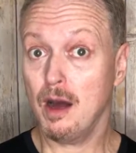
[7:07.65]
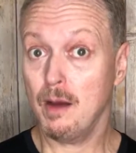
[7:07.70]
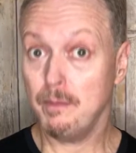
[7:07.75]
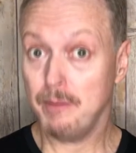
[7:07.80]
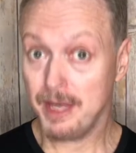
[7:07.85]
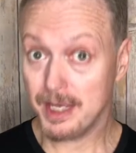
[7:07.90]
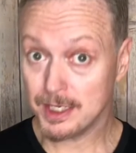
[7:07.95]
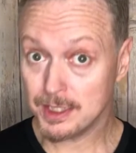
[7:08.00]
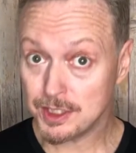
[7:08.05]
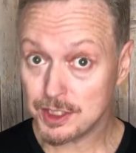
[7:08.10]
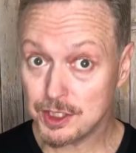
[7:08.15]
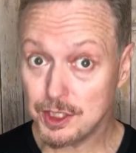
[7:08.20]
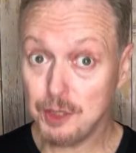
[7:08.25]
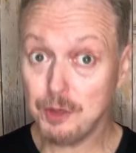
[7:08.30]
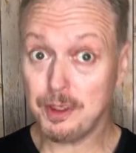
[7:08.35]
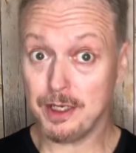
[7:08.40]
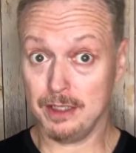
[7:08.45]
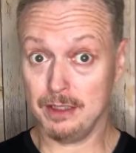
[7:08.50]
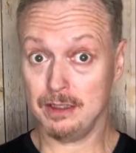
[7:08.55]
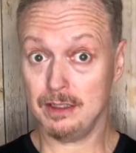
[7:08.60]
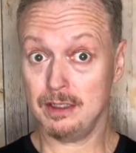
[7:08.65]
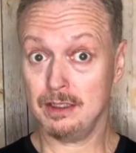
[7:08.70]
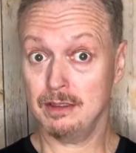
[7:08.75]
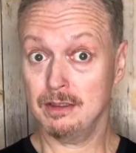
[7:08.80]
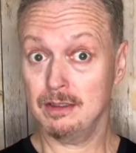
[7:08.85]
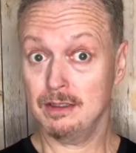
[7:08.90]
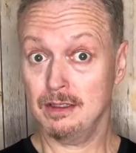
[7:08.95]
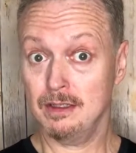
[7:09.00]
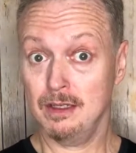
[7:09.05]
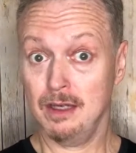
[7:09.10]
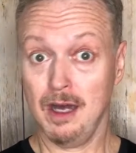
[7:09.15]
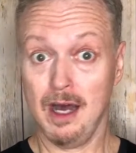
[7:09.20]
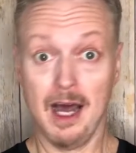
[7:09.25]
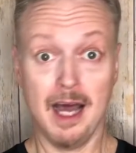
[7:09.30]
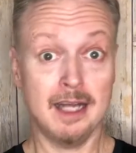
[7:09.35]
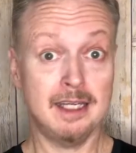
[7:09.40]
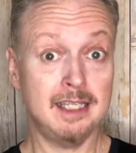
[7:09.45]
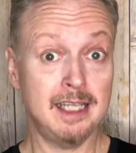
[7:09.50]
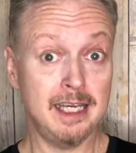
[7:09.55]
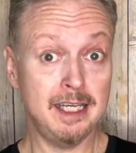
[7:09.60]
being a student,
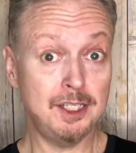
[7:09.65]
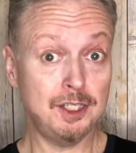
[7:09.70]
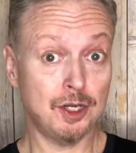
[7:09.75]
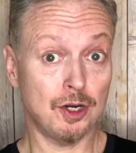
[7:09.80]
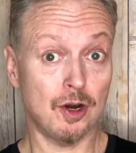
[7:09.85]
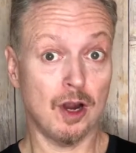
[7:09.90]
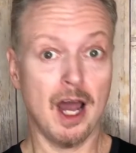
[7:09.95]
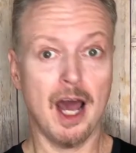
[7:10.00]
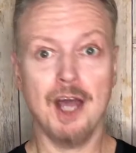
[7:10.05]
a teacher,